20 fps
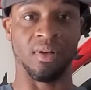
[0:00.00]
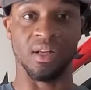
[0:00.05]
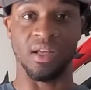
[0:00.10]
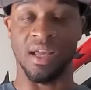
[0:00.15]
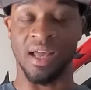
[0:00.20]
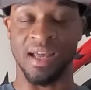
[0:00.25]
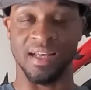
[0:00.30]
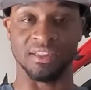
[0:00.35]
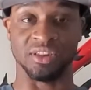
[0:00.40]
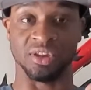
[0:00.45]

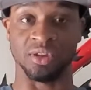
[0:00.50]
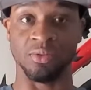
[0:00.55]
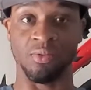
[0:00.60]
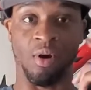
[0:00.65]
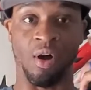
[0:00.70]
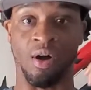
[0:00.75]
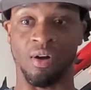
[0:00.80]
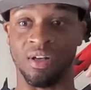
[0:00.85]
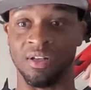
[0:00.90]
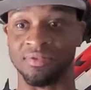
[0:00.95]
as you
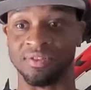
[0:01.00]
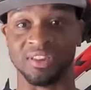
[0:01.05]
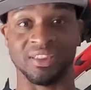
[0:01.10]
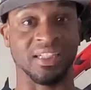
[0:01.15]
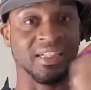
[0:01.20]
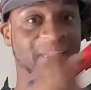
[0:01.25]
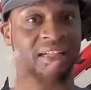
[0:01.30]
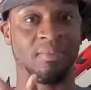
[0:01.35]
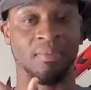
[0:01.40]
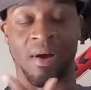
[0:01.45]
all have
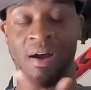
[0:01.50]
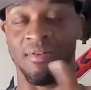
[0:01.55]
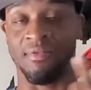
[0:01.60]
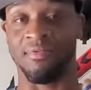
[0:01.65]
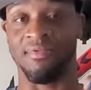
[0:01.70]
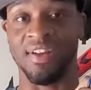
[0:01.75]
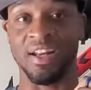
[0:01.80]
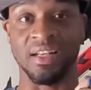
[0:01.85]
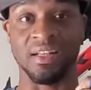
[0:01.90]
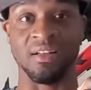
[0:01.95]
seen in my
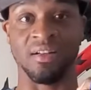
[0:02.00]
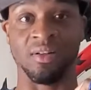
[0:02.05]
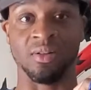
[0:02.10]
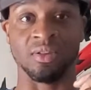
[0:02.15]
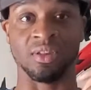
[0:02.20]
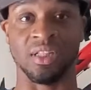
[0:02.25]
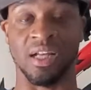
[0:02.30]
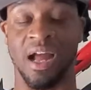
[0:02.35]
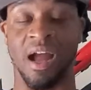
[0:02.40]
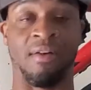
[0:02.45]

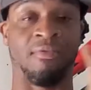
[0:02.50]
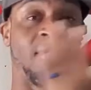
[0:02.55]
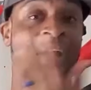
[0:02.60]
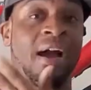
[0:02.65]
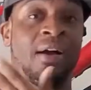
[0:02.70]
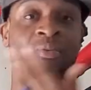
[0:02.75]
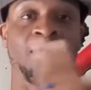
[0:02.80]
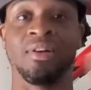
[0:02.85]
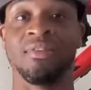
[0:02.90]
videos, I ride with a